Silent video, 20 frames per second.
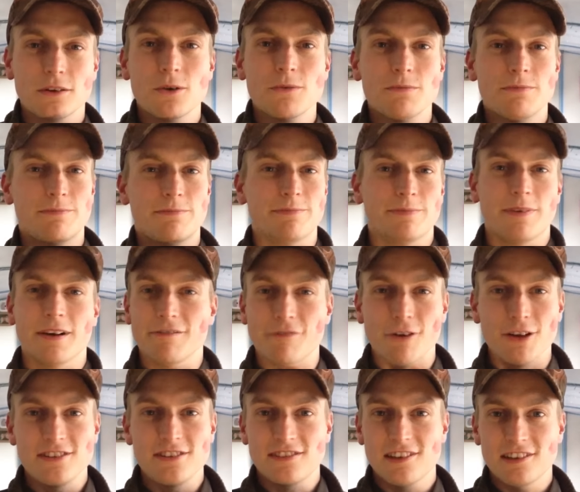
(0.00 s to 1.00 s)
Oh, my
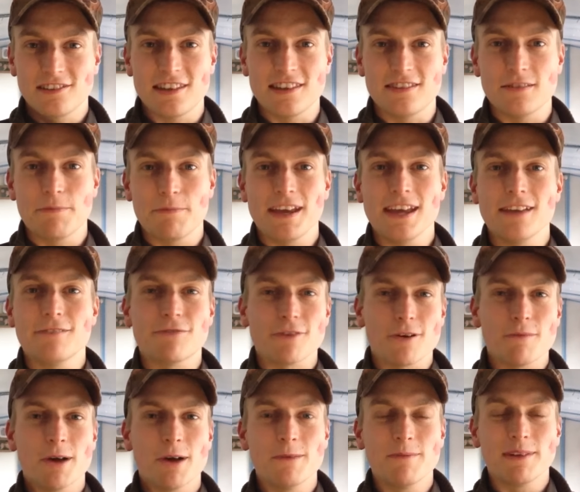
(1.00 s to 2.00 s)
voice just disappeared
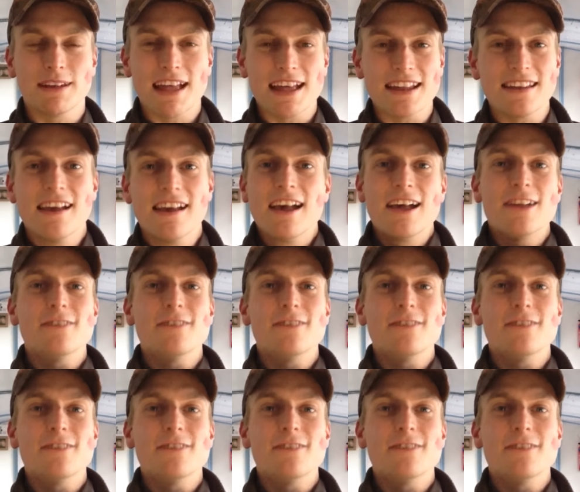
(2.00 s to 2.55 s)
for a moment then.